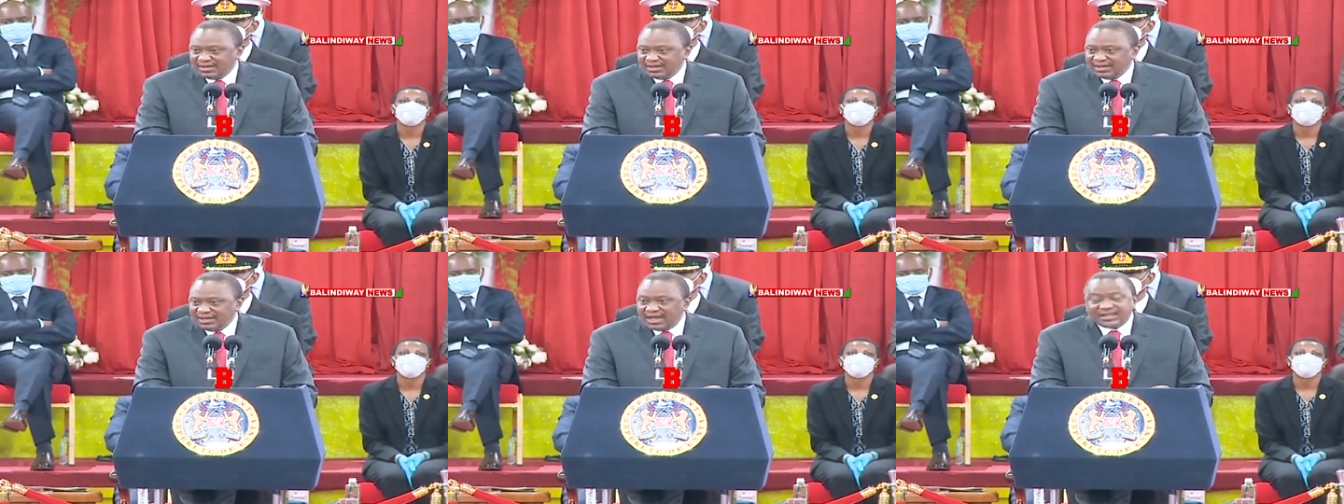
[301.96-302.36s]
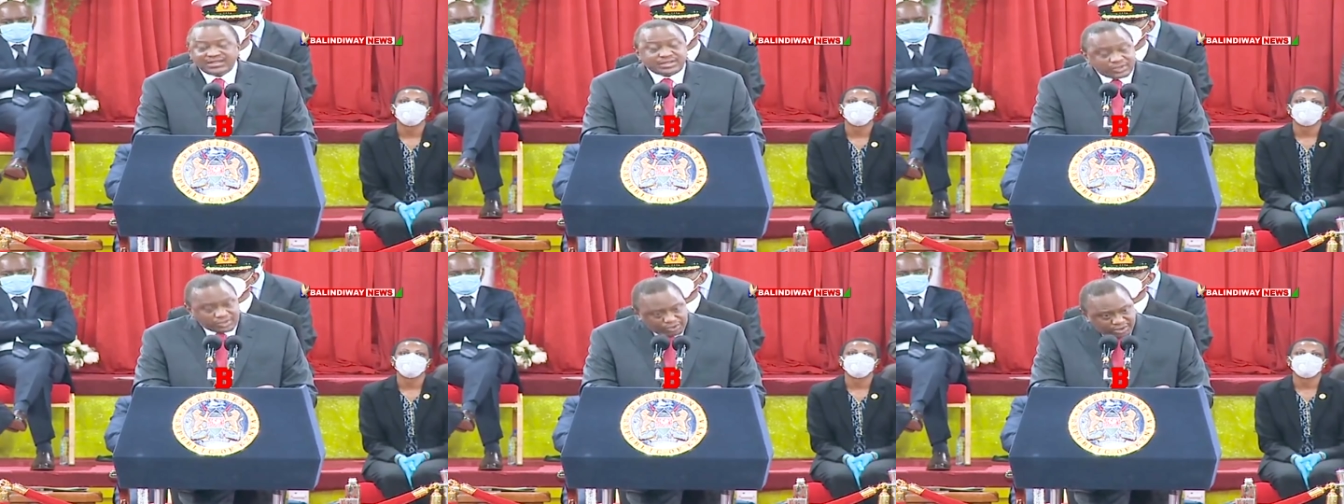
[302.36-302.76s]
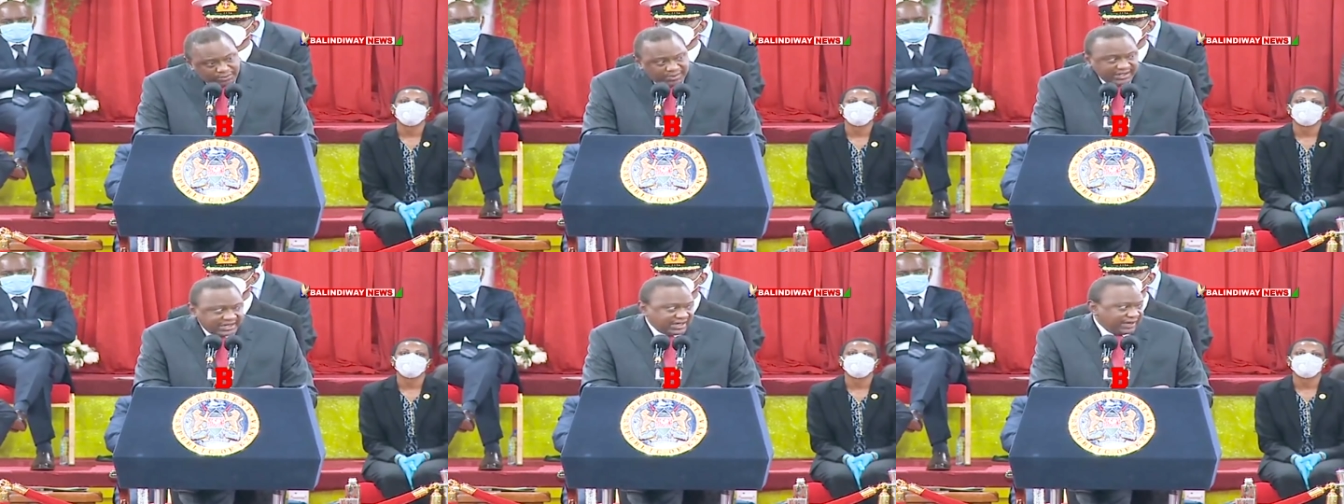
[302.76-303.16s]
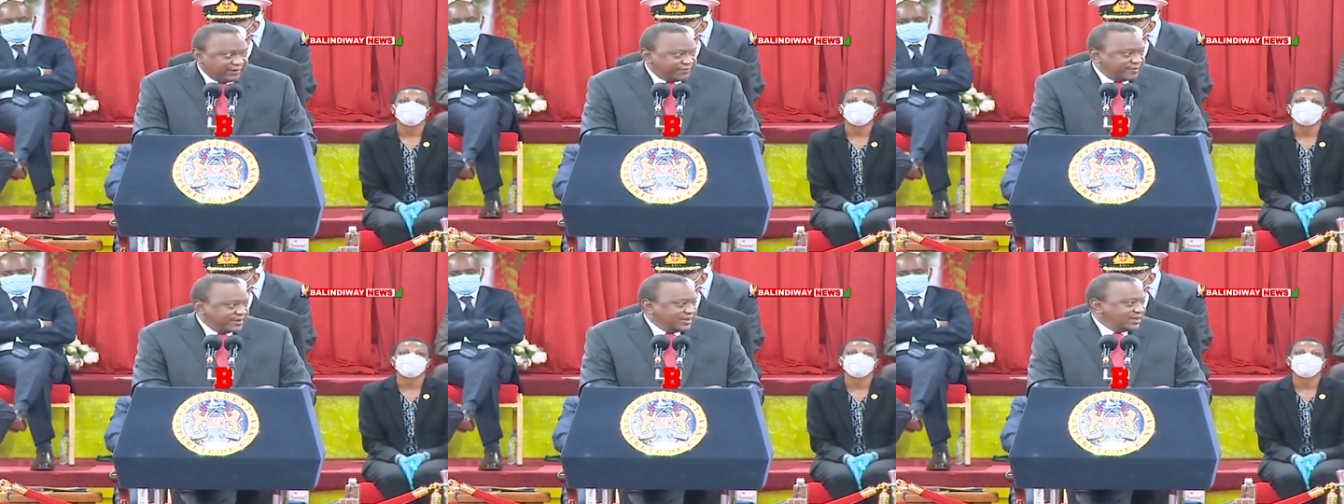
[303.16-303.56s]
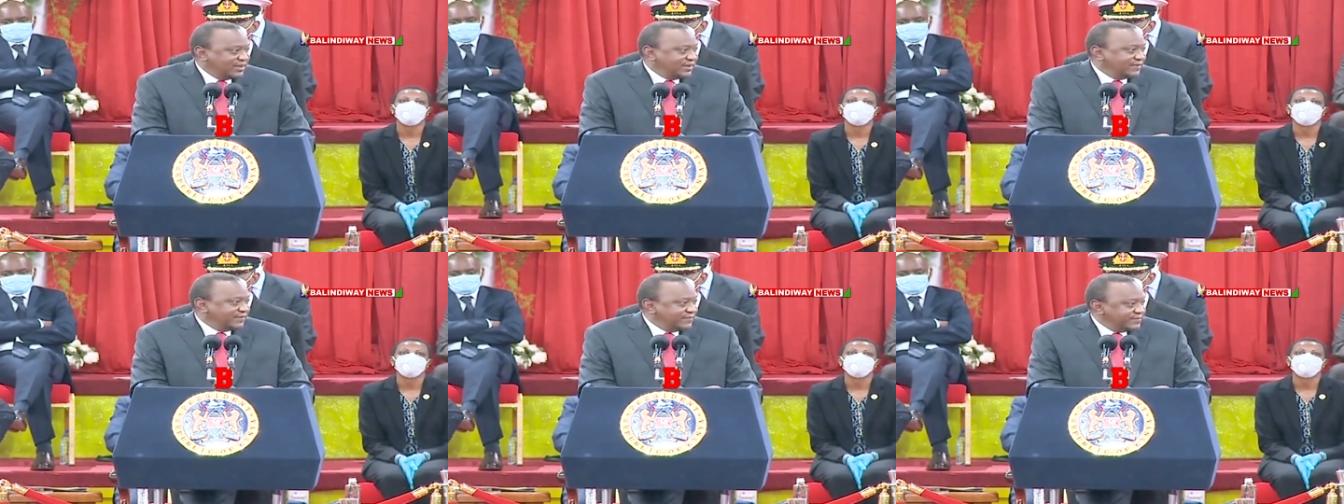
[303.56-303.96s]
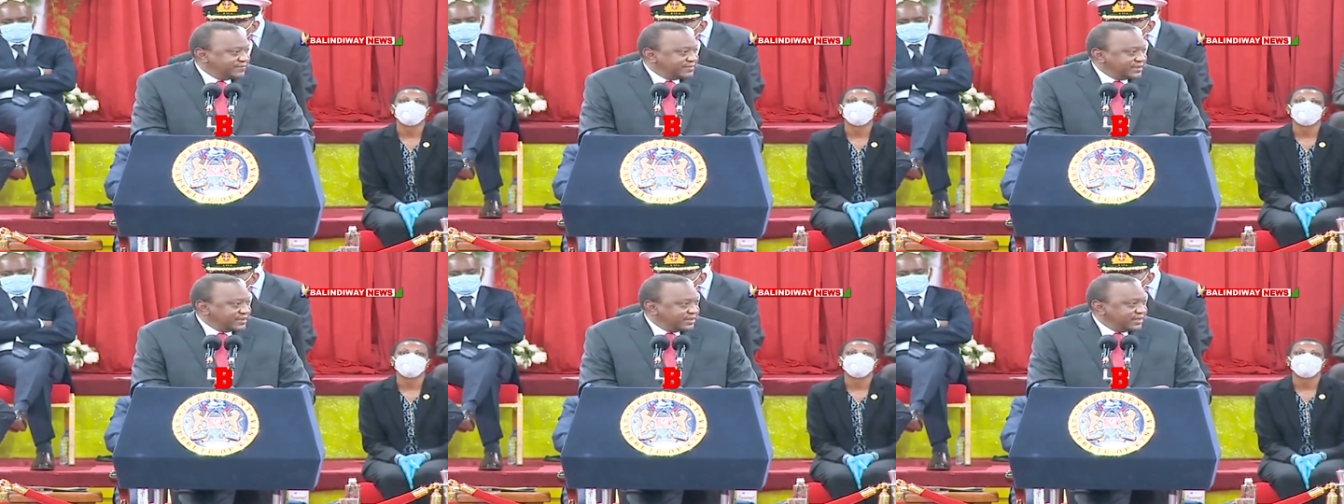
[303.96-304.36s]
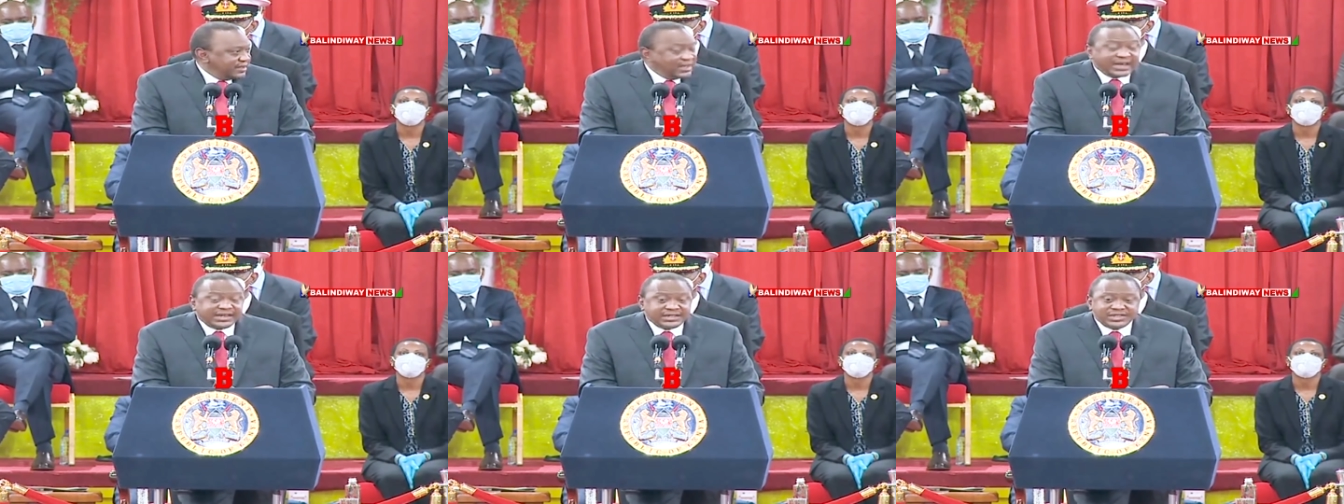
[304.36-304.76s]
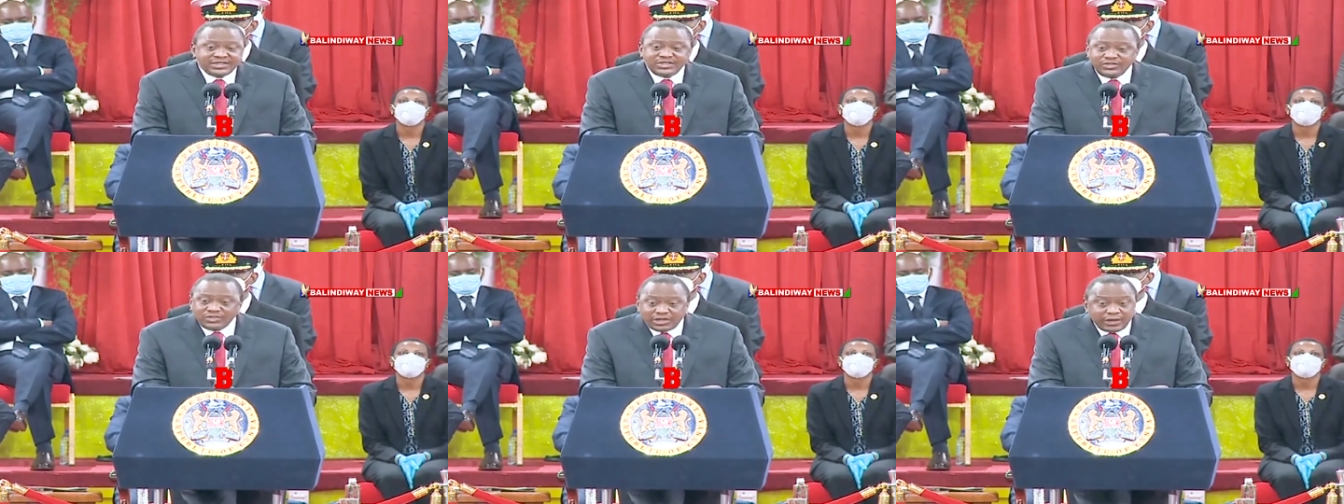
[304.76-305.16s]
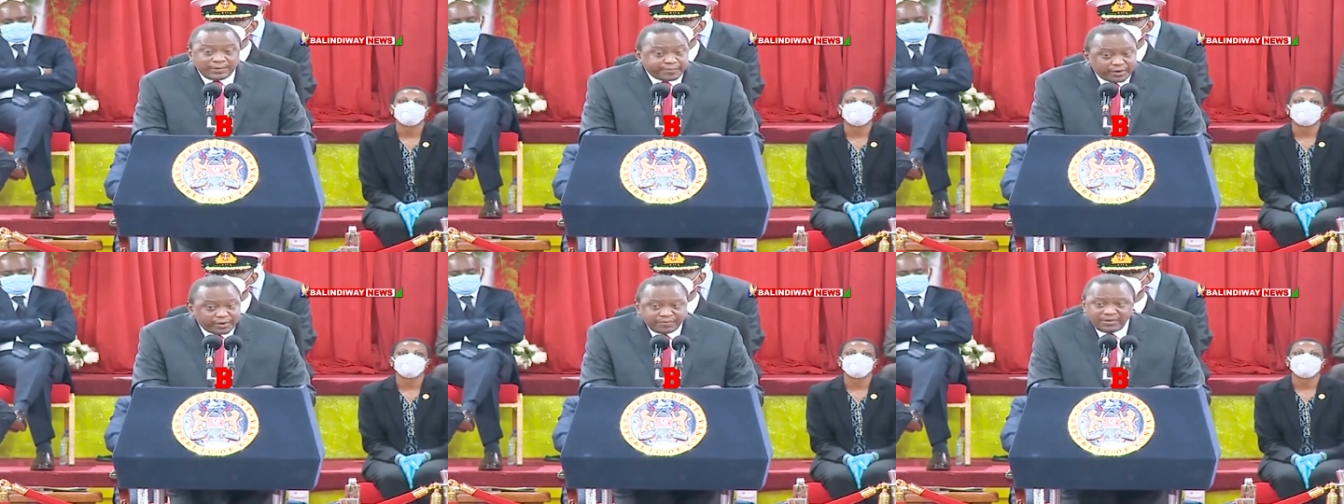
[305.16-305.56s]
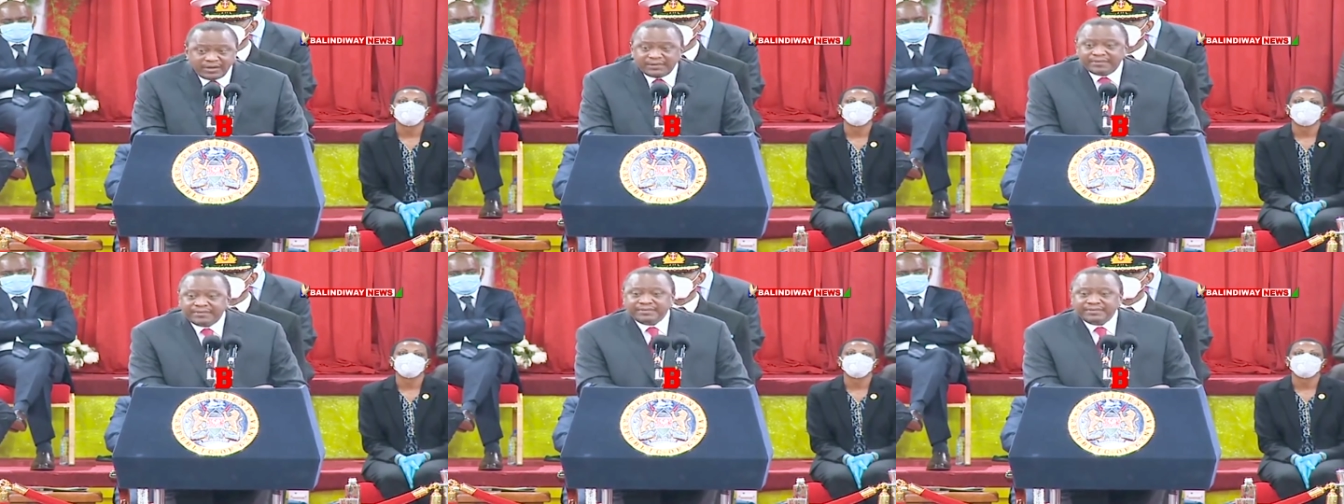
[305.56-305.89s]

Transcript: Extremely carefully. That is not a problem